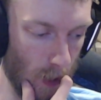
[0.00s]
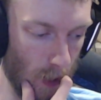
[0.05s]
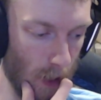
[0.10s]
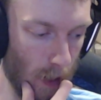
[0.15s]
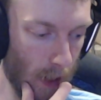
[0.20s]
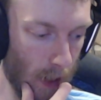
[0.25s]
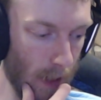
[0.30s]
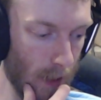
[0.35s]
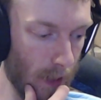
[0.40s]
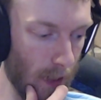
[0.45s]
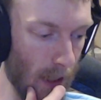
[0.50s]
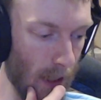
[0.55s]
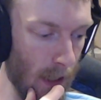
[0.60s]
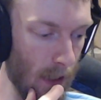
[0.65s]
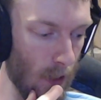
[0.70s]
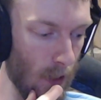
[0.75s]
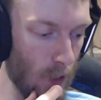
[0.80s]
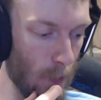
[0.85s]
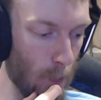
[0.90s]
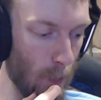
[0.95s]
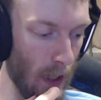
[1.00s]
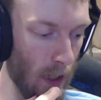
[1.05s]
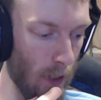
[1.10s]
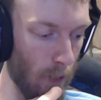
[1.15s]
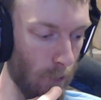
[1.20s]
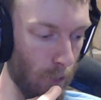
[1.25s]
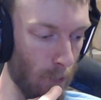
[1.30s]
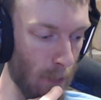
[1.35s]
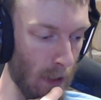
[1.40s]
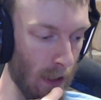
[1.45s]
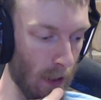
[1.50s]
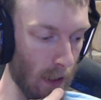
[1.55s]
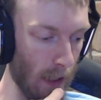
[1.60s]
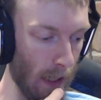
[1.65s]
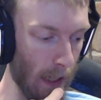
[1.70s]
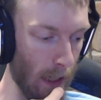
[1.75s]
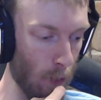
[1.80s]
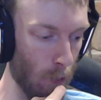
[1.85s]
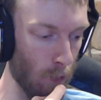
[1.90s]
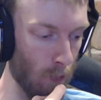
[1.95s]
I think it's better for me to
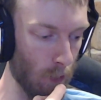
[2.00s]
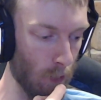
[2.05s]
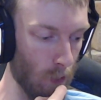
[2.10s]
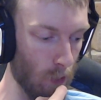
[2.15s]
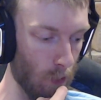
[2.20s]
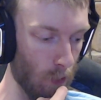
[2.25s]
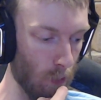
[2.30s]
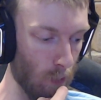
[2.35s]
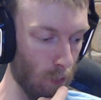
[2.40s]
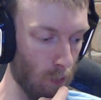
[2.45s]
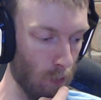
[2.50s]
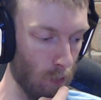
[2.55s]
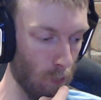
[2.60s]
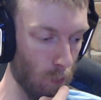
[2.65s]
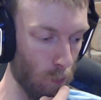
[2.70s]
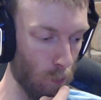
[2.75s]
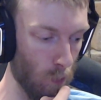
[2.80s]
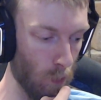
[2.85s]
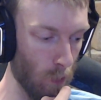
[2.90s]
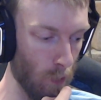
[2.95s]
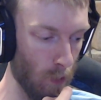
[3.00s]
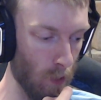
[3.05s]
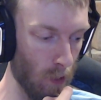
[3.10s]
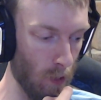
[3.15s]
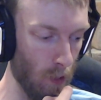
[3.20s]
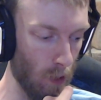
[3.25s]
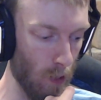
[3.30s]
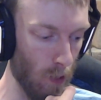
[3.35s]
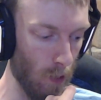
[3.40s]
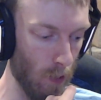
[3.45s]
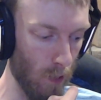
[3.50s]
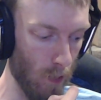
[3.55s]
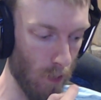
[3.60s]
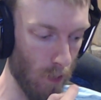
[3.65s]
KO the Sudowoodo.